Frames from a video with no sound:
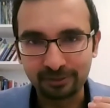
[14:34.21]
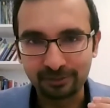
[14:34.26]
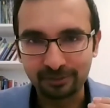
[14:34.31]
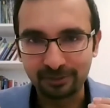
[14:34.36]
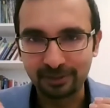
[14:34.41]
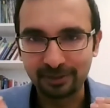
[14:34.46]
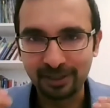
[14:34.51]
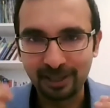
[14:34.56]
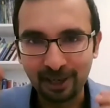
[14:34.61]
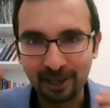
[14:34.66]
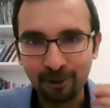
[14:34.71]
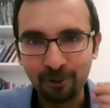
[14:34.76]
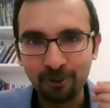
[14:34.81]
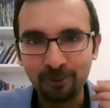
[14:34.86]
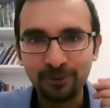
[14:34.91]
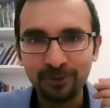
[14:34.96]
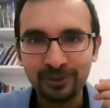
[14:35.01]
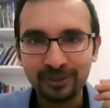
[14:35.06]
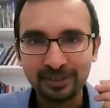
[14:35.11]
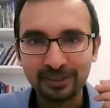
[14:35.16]
and how
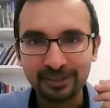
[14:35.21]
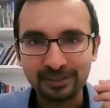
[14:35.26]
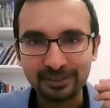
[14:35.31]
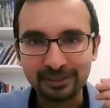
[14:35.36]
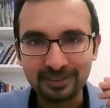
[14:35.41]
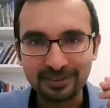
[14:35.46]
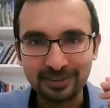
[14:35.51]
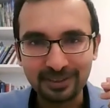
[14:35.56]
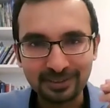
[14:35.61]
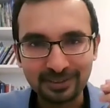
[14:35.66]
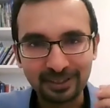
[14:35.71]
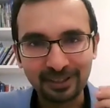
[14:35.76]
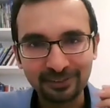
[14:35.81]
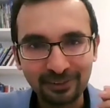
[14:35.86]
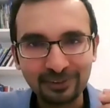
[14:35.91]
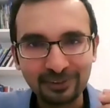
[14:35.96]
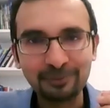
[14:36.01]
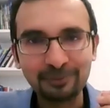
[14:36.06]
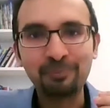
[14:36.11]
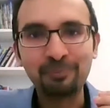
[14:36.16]
this is another
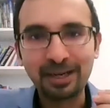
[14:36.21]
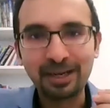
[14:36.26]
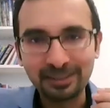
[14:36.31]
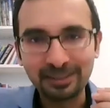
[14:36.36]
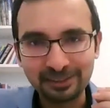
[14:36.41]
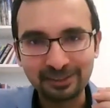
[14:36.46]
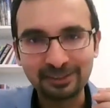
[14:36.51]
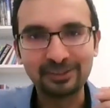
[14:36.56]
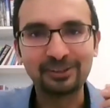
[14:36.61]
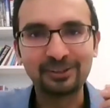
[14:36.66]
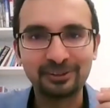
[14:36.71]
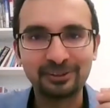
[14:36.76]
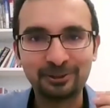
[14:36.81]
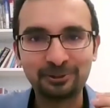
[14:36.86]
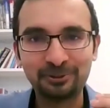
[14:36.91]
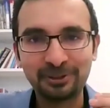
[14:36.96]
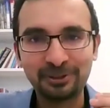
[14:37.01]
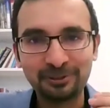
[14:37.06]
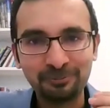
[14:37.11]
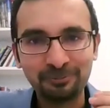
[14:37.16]
reminder to
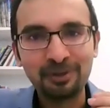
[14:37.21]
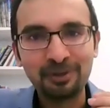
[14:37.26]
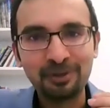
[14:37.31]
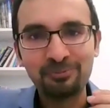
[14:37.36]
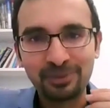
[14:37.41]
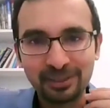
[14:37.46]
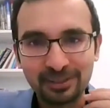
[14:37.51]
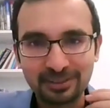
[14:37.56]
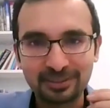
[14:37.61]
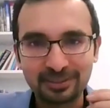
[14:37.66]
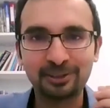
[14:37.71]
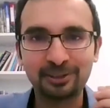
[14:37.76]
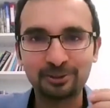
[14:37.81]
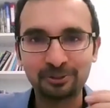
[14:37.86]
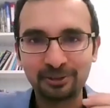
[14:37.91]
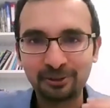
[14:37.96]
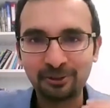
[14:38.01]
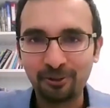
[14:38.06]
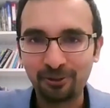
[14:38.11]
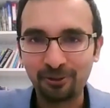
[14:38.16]
the remembrance and to
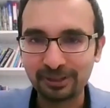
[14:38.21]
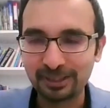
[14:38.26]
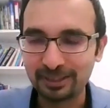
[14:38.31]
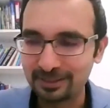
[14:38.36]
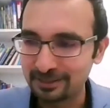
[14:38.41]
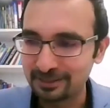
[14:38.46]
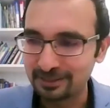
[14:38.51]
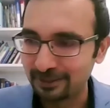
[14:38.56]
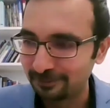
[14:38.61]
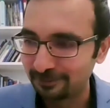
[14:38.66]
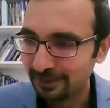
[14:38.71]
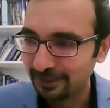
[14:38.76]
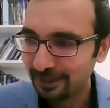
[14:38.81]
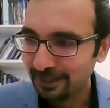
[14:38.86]
the God itself.